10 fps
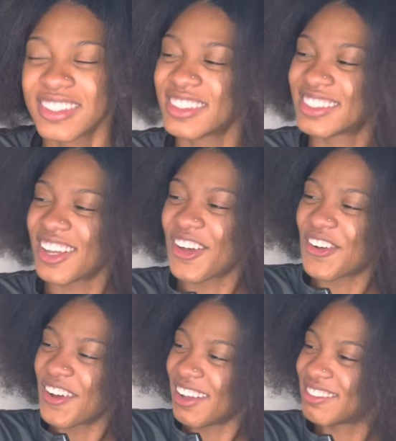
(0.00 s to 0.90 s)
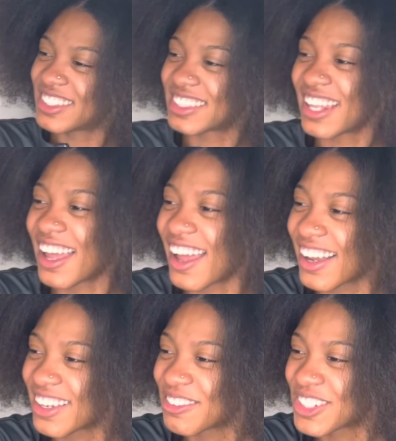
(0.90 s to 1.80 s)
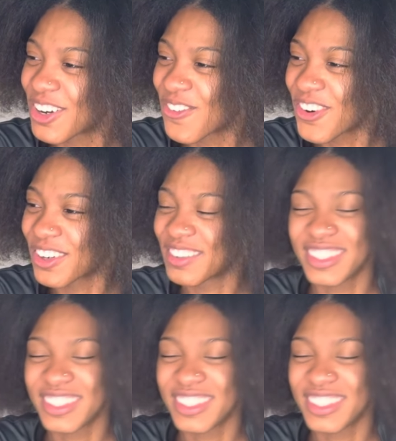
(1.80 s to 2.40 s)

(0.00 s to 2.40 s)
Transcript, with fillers: And so I'm just like, I kept trying to warn him.